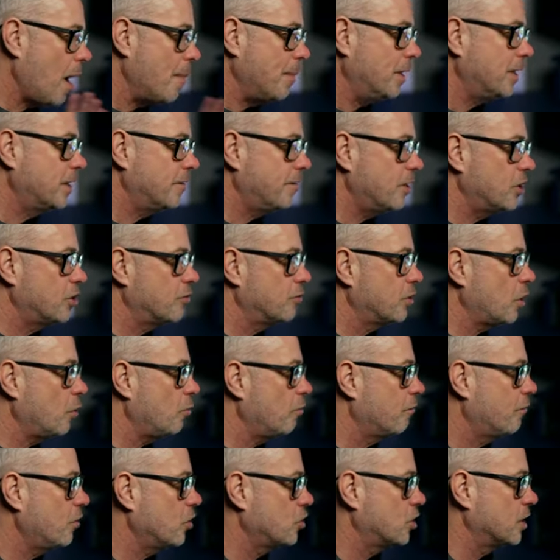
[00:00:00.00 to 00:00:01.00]
I'm in DaVinci
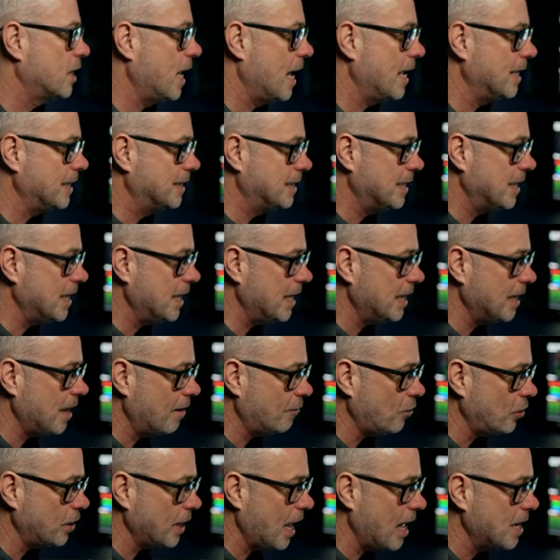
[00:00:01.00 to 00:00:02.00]
Resolve version 18,
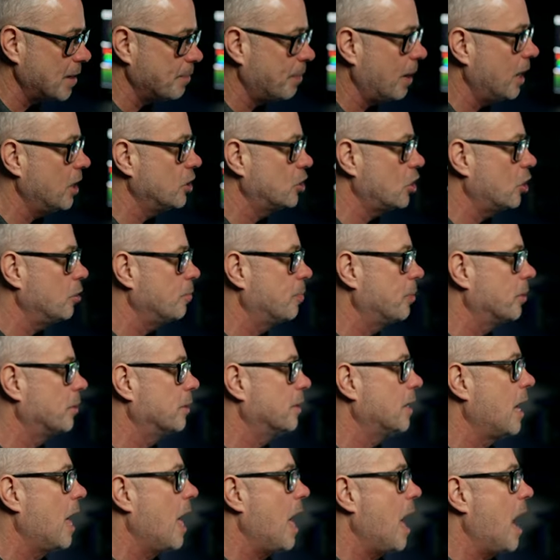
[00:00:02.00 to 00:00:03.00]
I've got the edit page
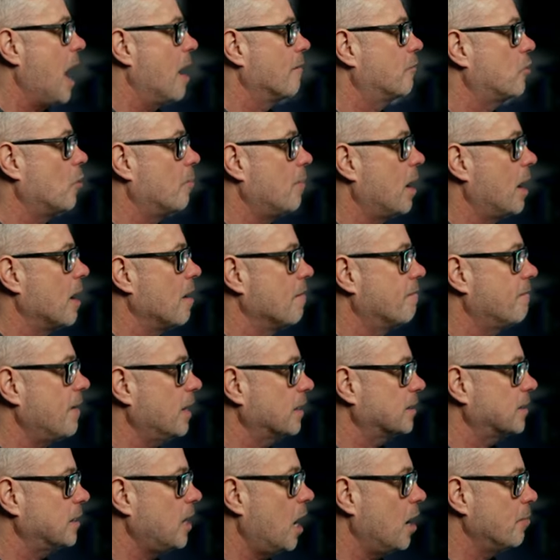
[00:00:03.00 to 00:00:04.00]
open, I've got my
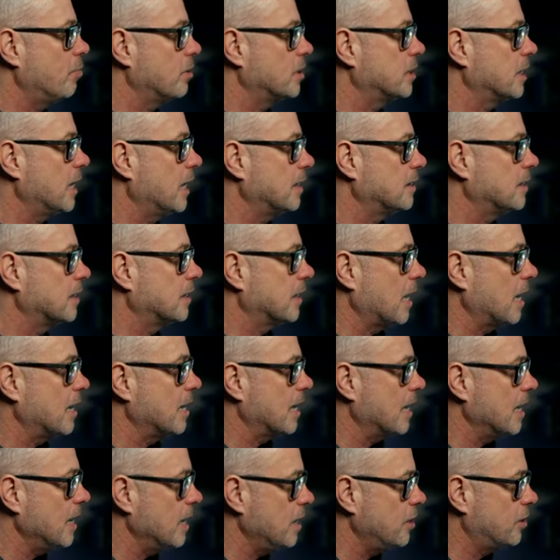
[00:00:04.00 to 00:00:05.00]
effects library selected, and
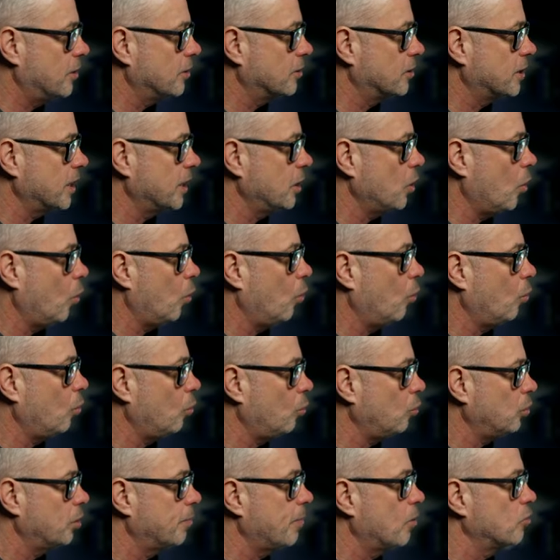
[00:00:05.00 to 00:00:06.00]
here you can see
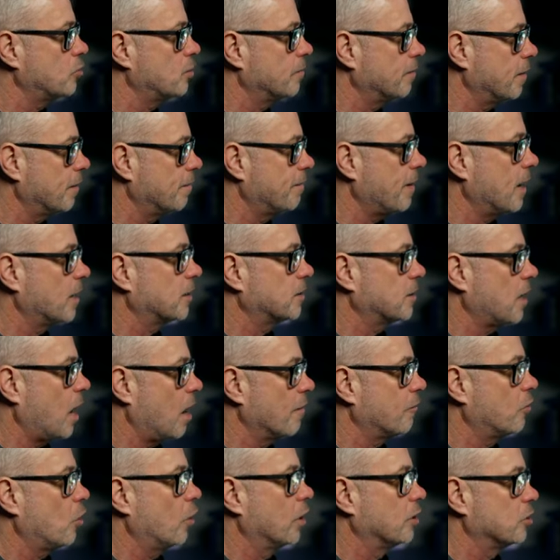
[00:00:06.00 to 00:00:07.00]
all the Motion VFX that
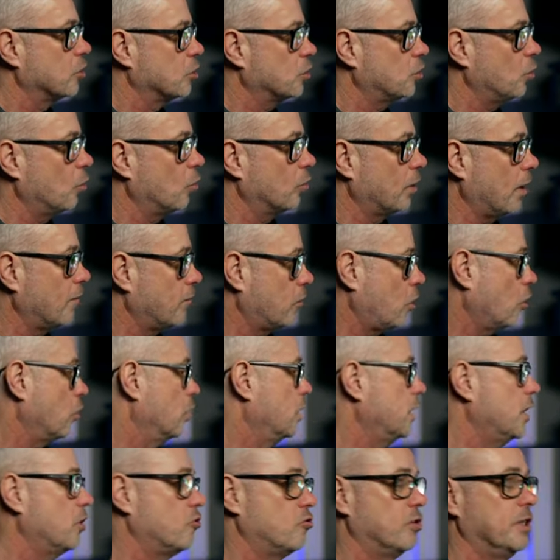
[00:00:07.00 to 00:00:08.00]
I've got installed. I've got
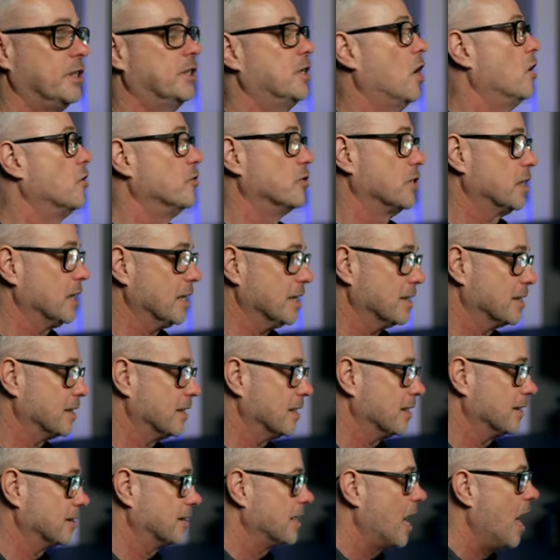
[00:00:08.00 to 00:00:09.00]
literally tons of these
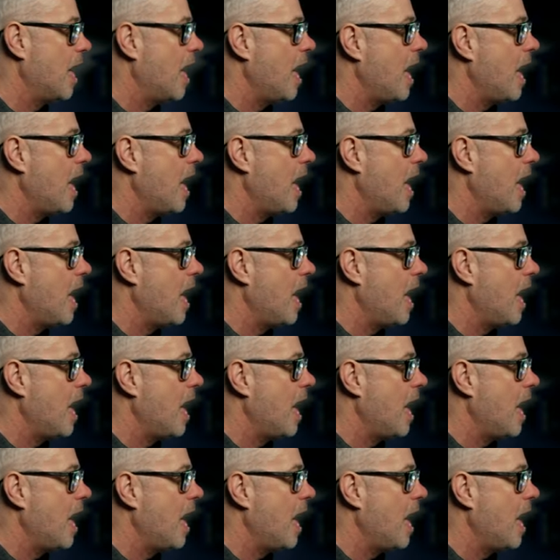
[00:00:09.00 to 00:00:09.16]
things.